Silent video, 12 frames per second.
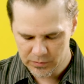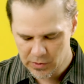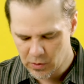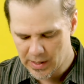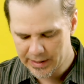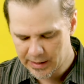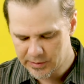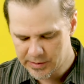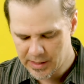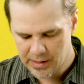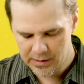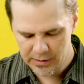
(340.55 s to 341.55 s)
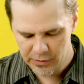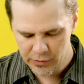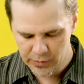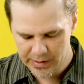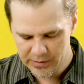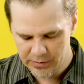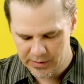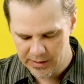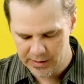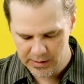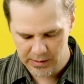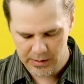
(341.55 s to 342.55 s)
So like I say, you get
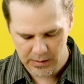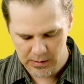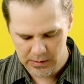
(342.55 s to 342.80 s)
the